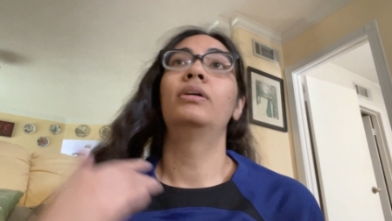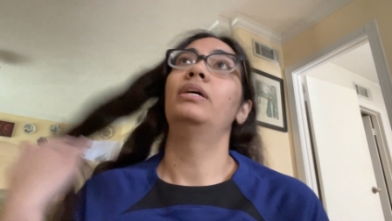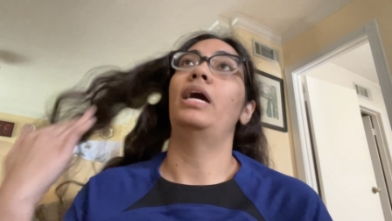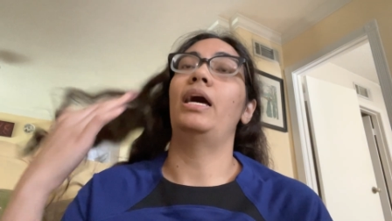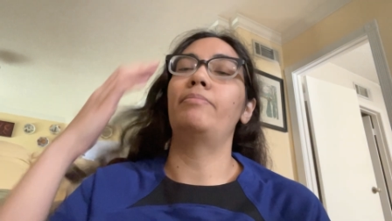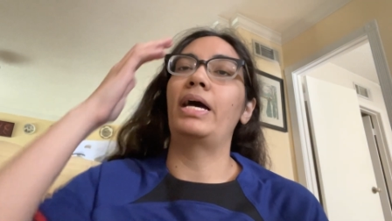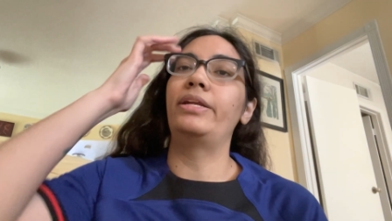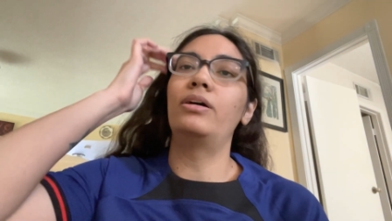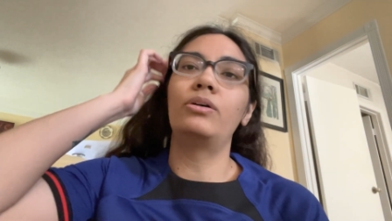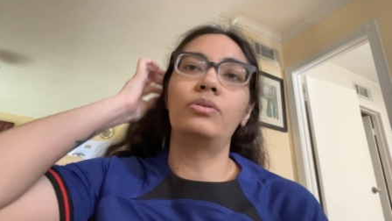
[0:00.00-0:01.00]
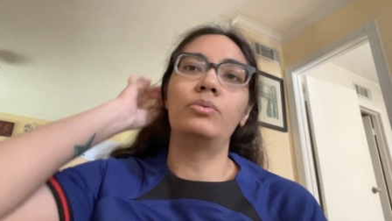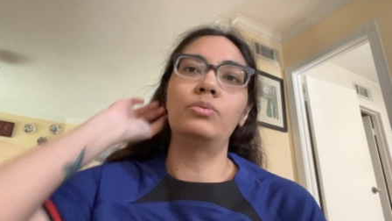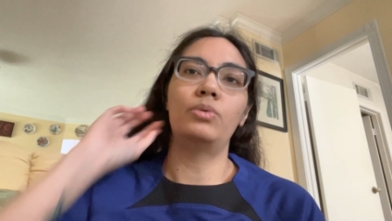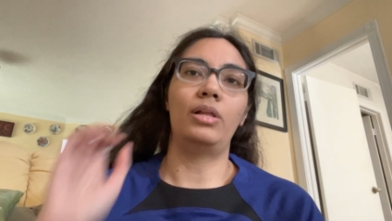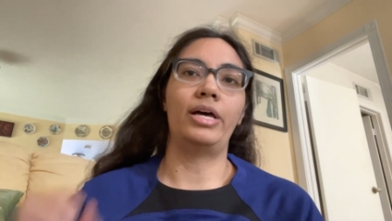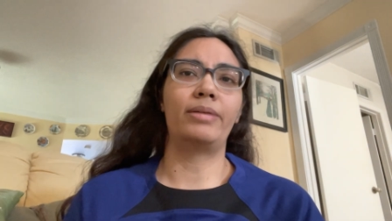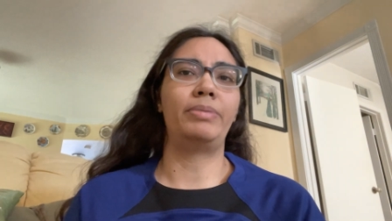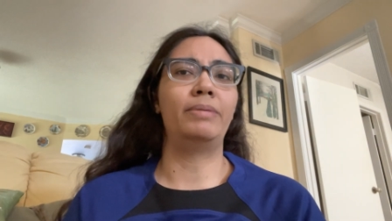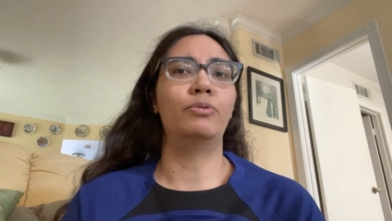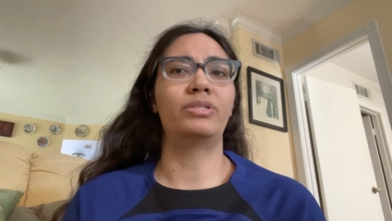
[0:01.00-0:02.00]
I know a lot of
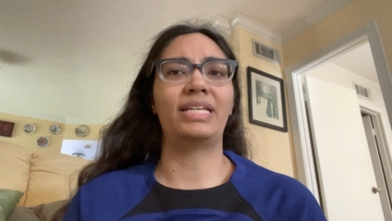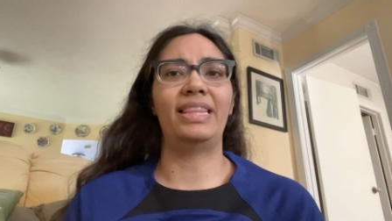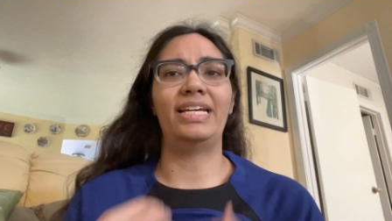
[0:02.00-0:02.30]
people said